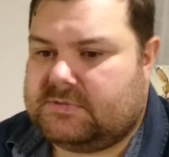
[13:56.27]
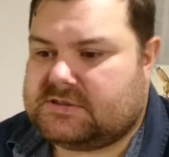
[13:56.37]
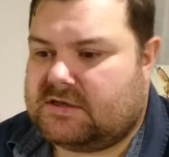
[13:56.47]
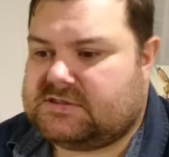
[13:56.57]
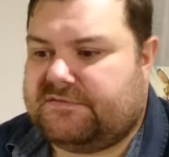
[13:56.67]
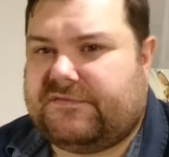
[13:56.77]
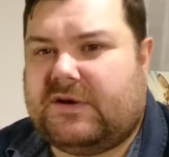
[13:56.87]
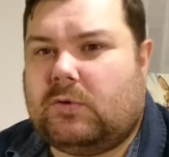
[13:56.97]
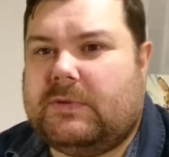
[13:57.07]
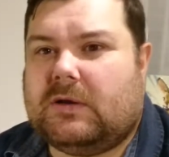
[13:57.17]
so to
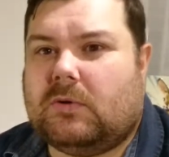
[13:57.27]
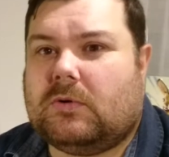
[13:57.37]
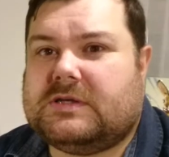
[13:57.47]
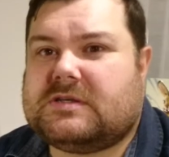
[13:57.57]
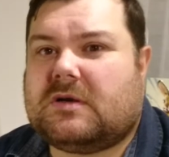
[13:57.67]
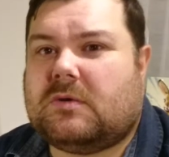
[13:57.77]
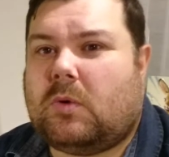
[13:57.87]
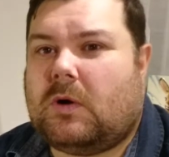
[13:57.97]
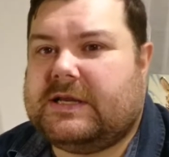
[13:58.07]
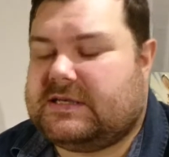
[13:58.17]
film it all is
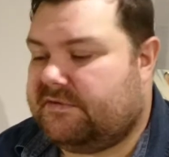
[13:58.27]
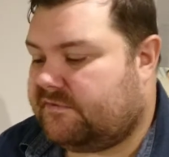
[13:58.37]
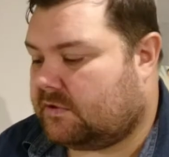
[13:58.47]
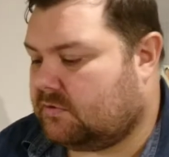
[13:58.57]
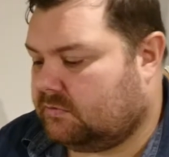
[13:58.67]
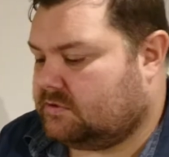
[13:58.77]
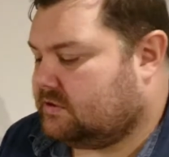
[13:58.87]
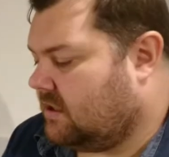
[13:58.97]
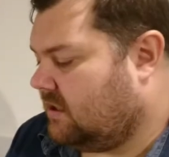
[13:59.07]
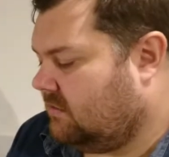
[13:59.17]
quite difficult.
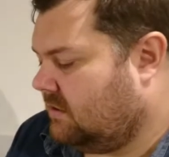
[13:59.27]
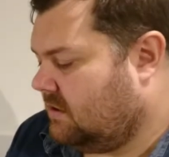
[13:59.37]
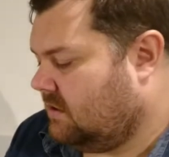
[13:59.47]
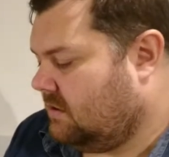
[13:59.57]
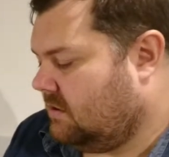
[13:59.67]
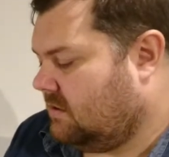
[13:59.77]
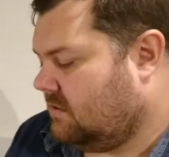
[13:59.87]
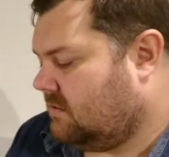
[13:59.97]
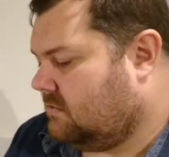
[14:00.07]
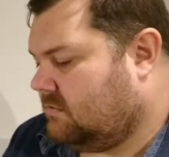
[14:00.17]
So
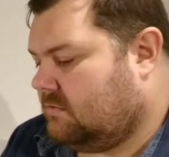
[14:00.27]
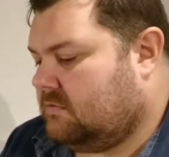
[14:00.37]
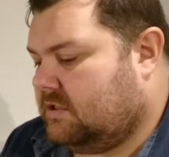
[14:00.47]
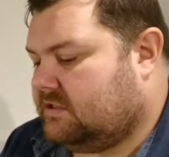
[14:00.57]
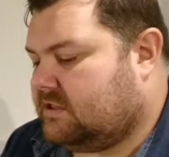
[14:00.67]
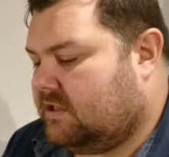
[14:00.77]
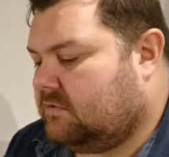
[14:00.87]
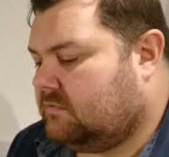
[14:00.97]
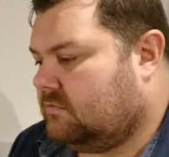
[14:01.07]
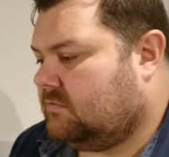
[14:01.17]

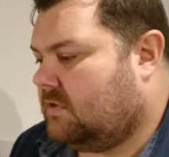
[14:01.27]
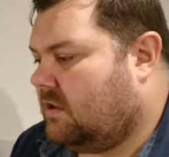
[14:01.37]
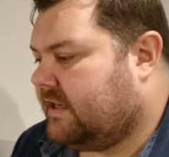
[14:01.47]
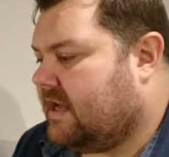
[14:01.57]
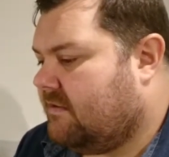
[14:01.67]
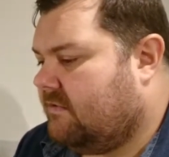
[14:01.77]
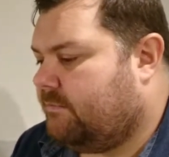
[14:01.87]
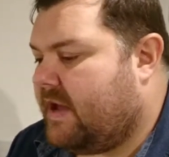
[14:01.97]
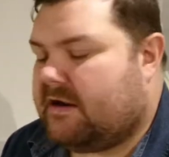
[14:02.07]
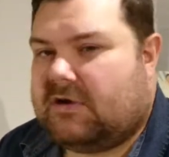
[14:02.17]
until I
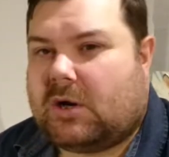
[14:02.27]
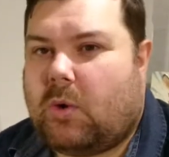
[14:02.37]
get better